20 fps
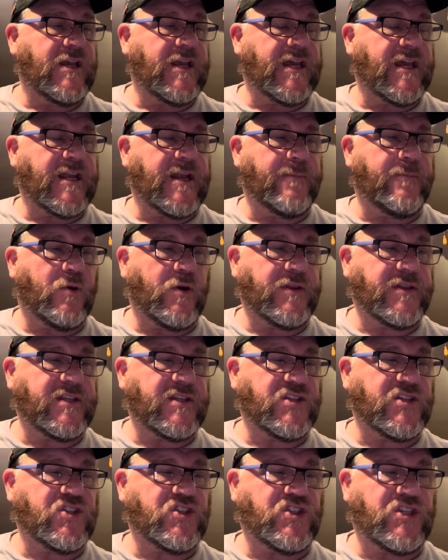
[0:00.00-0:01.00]
And I bought
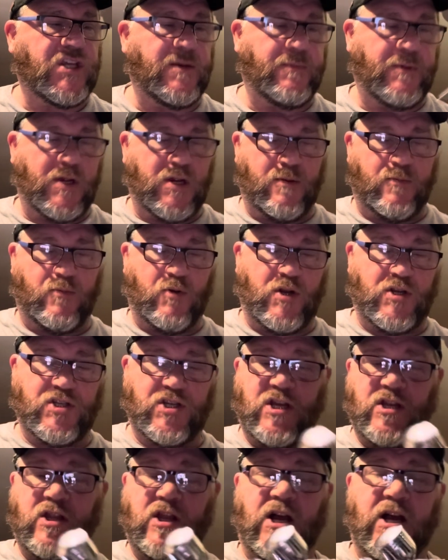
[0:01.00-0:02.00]
this cheap airbrush
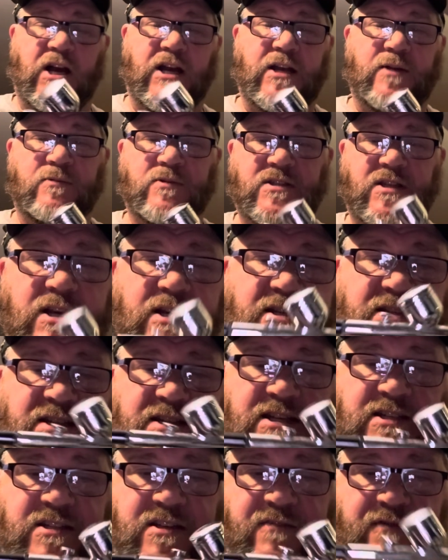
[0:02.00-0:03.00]
online. It was
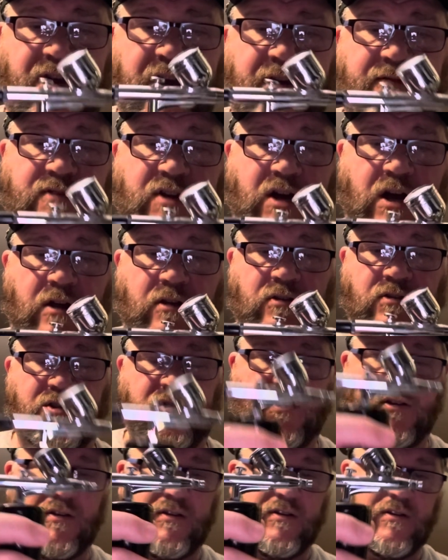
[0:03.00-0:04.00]
$65.
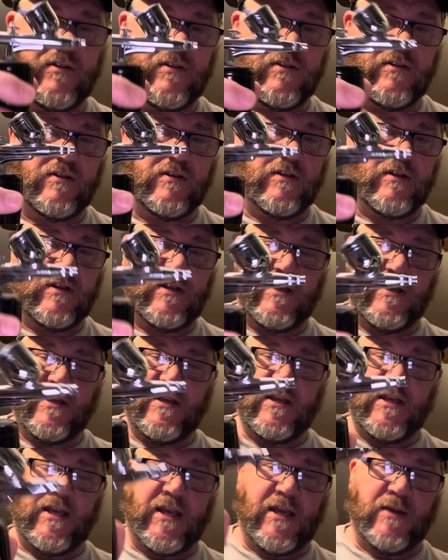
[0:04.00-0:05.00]

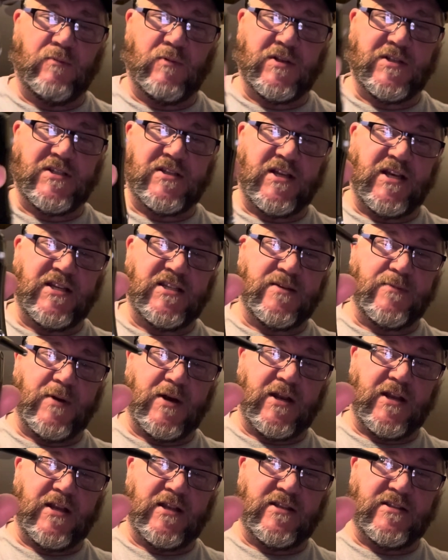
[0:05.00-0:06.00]
And what's nice
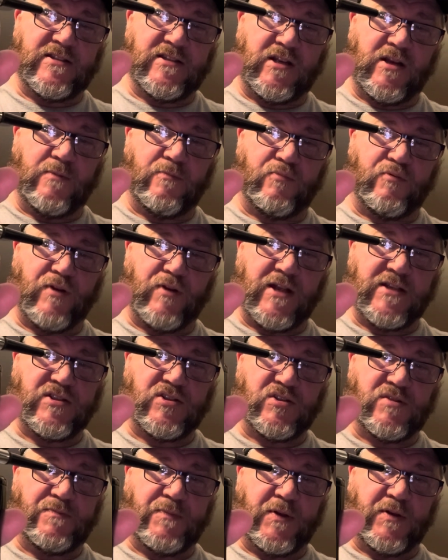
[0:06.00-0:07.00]
about it is the
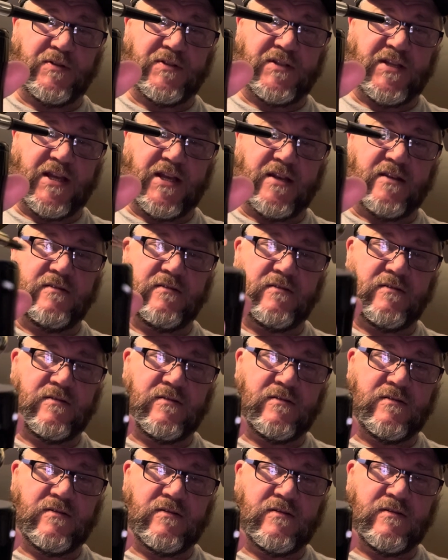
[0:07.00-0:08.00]
compressor's built in.
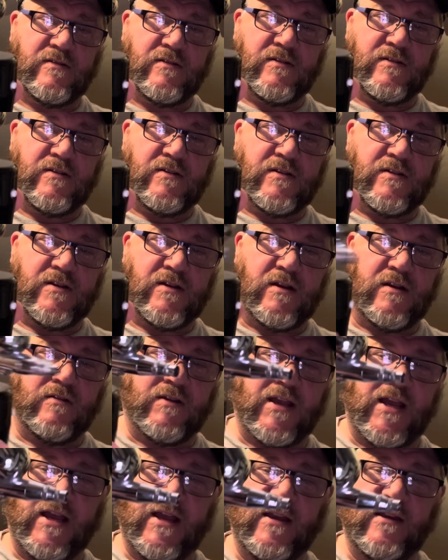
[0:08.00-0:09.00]

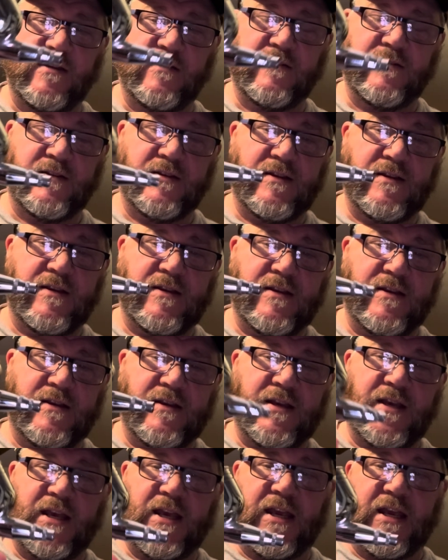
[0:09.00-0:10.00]
Okay.
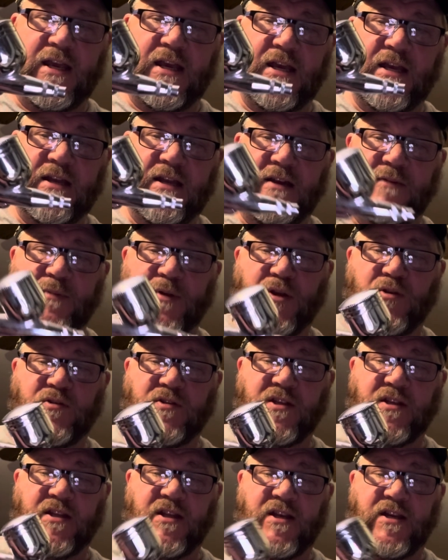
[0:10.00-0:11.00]
And I've been
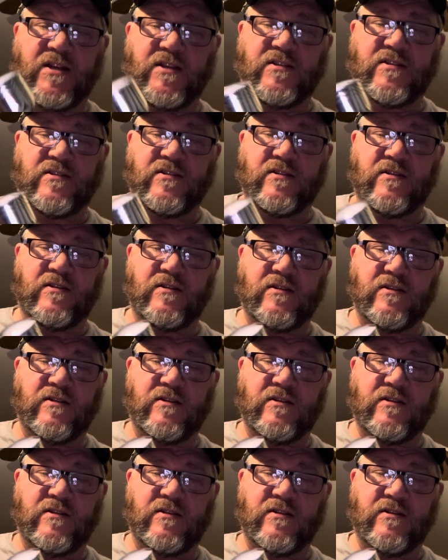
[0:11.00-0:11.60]
using this.